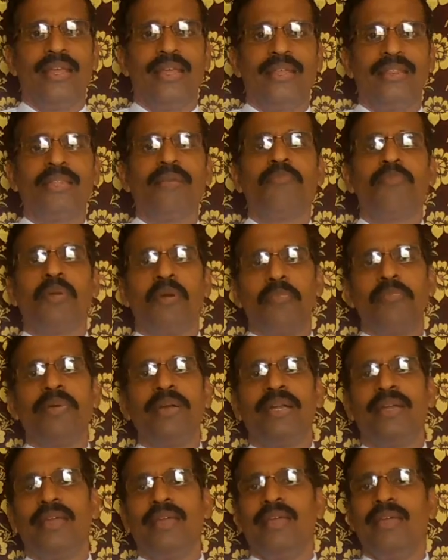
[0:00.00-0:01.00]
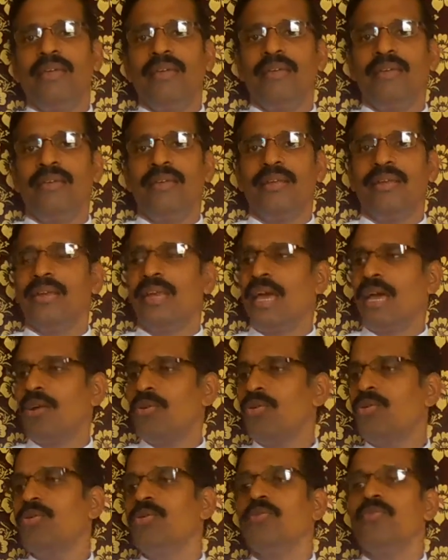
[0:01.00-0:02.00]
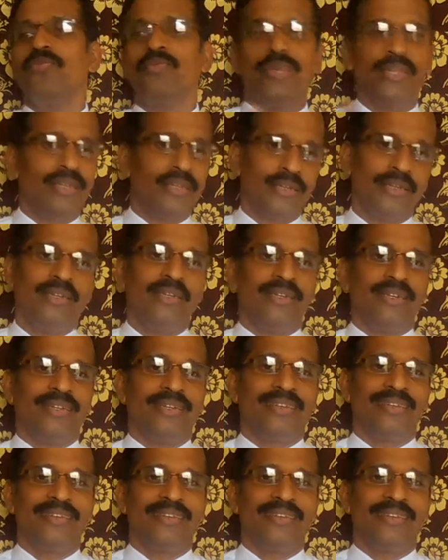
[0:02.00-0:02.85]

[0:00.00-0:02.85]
The property now with her.